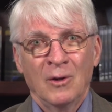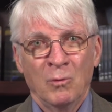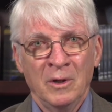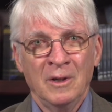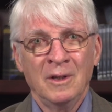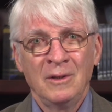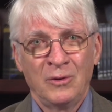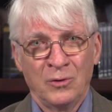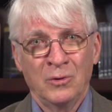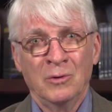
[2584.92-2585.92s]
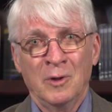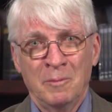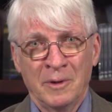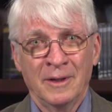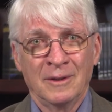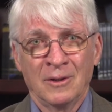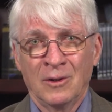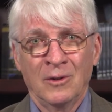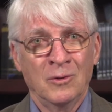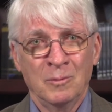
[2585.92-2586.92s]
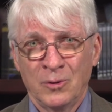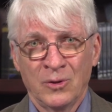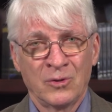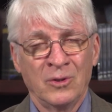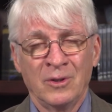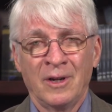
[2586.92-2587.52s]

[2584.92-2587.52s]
We need to repent in our own personal